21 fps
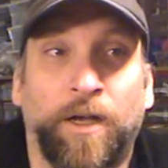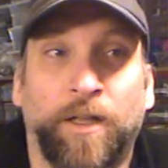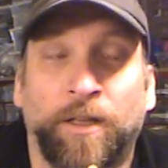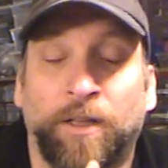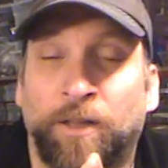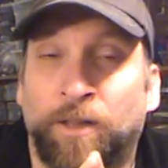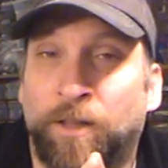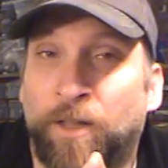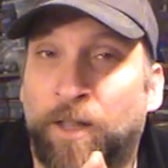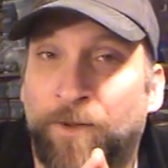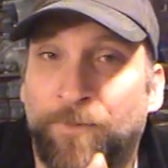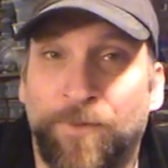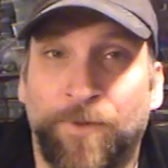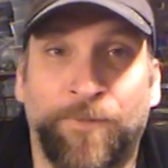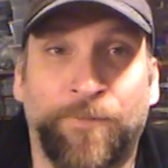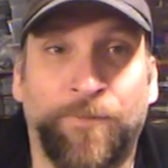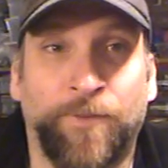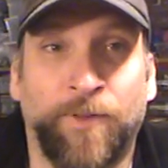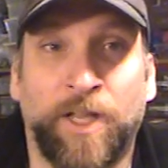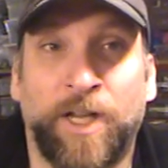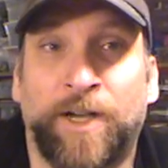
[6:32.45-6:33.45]
love the
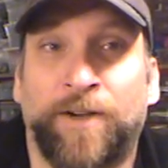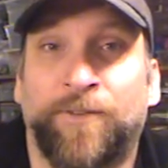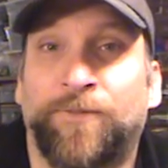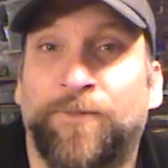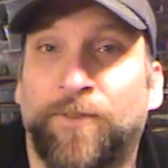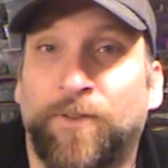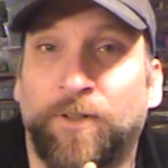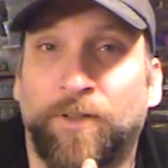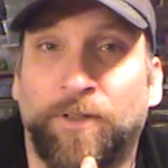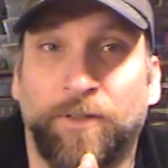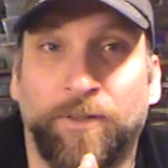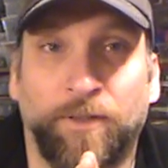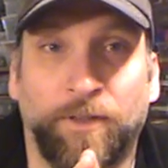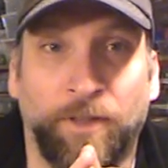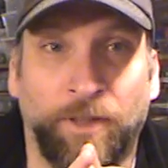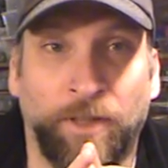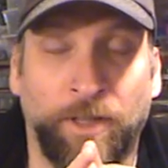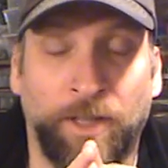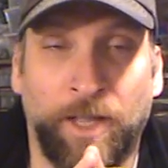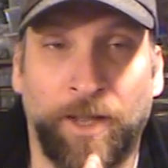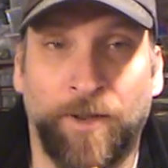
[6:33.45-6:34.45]
fluff,
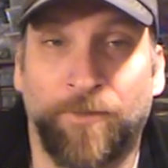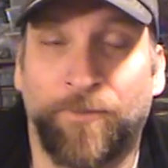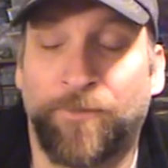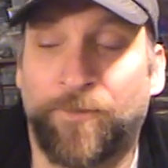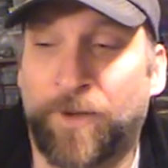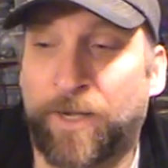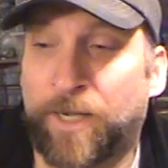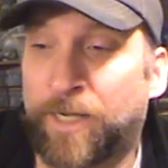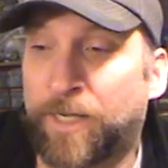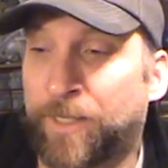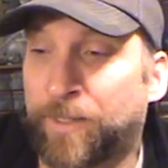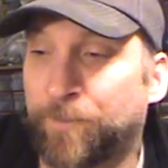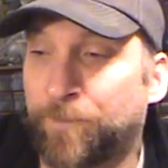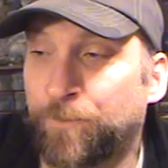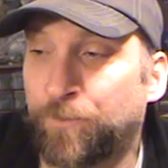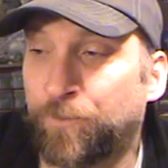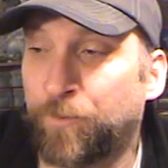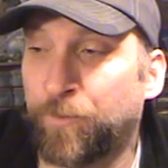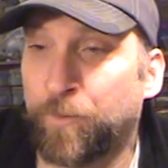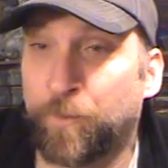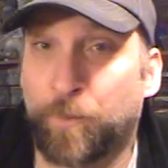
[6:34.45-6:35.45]
love
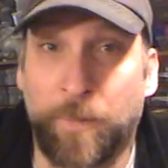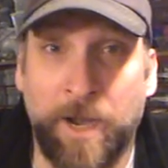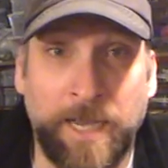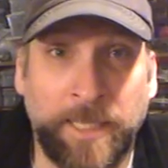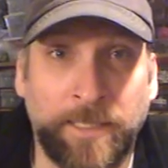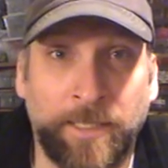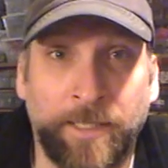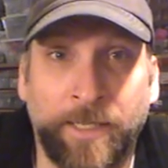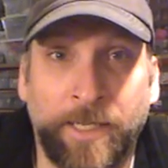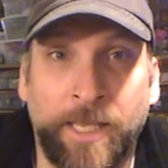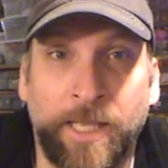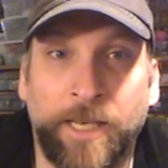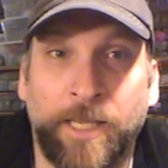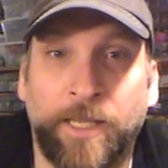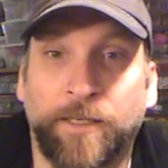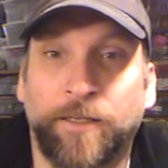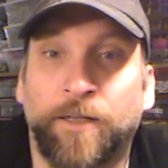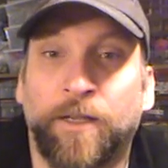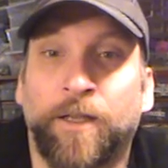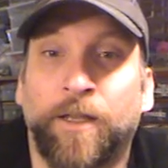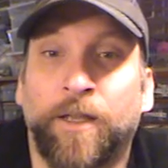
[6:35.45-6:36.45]
modeling in
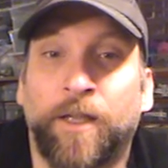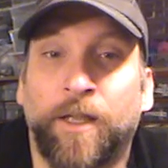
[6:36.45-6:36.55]
it,